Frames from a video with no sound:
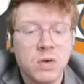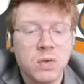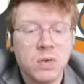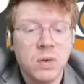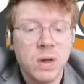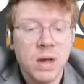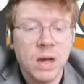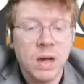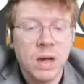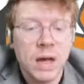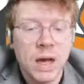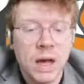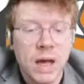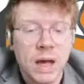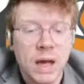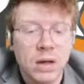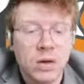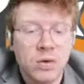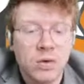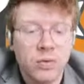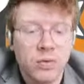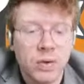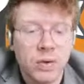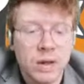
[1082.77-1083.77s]
you
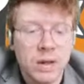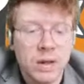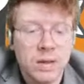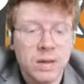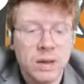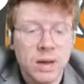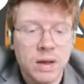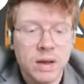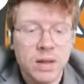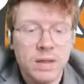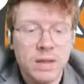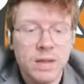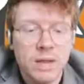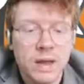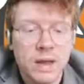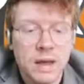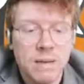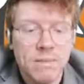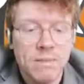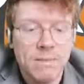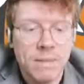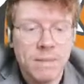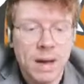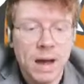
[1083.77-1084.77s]
increase the
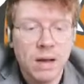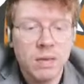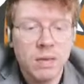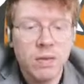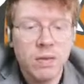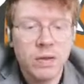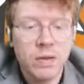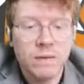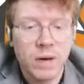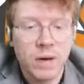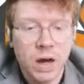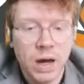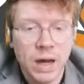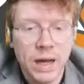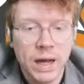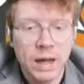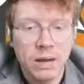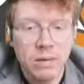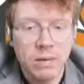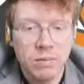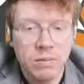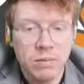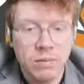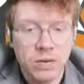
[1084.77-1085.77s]
amount of
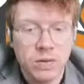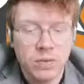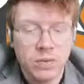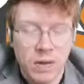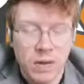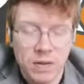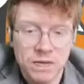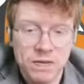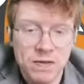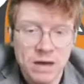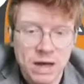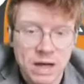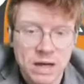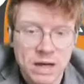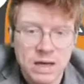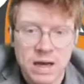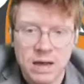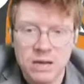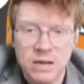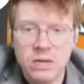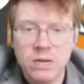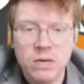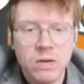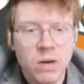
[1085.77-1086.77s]
iron, so the
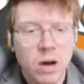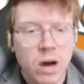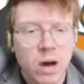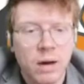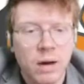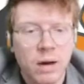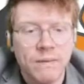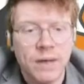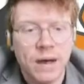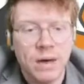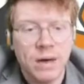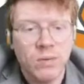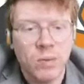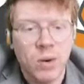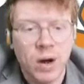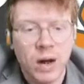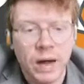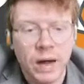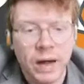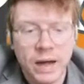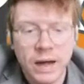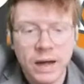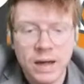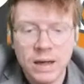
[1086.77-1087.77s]
thickness of that
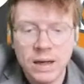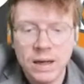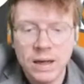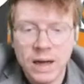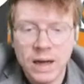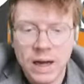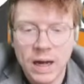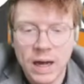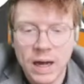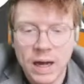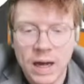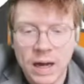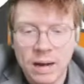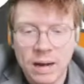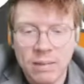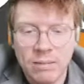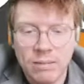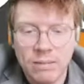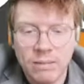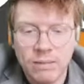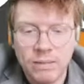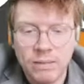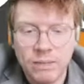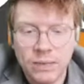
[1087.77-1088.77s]
wire,
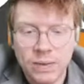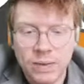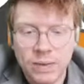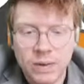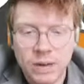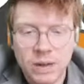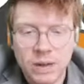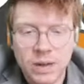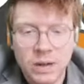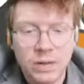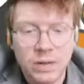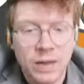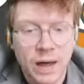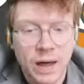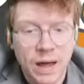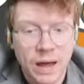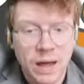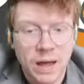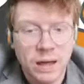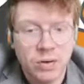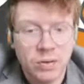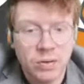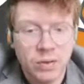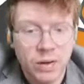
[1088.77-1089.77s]
that
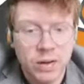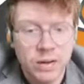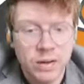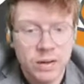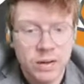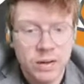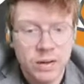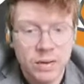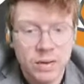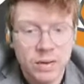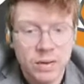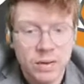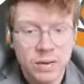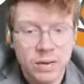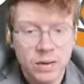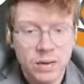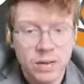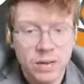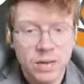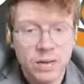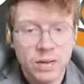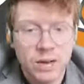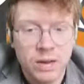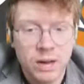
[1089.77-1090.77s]
increases
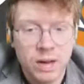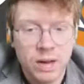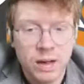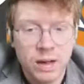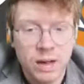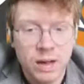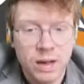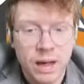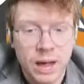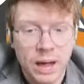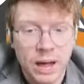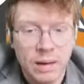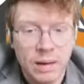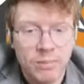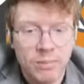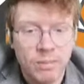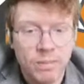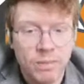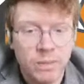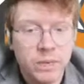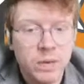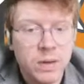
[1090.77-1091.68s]
the